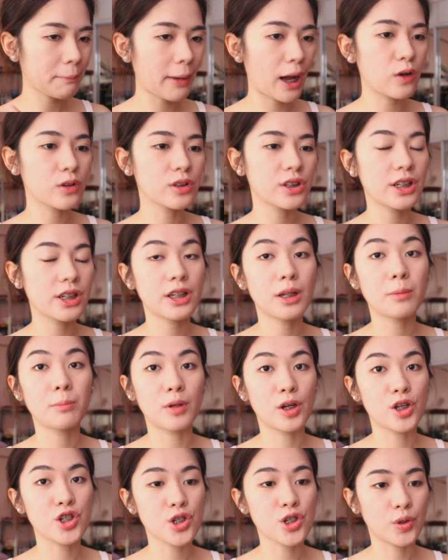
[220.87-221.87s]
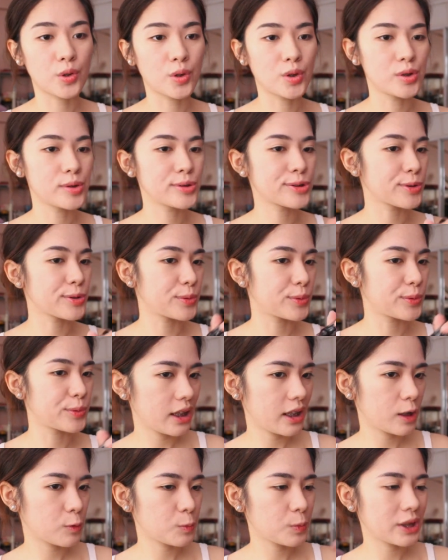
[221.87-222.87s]
powder na blush on. So,
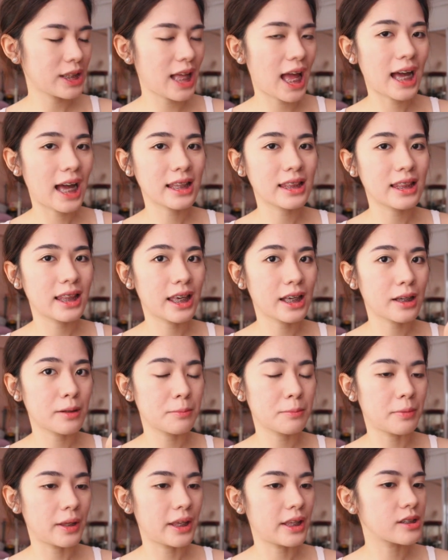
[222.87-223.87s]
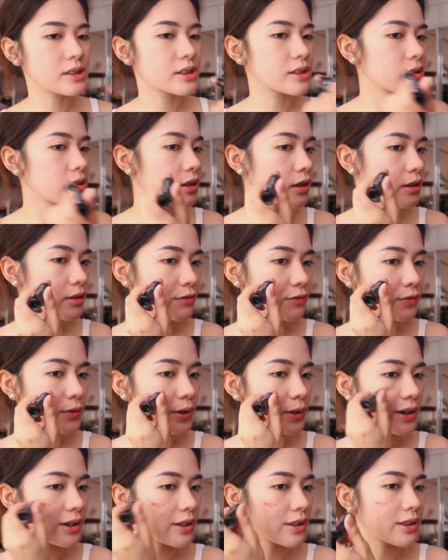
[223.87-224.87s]
it would act like a base
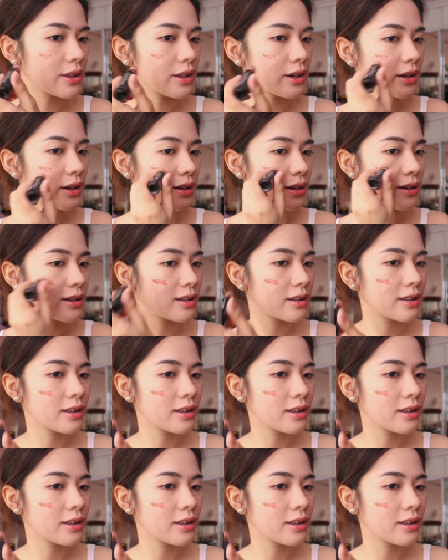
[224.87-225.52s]
for the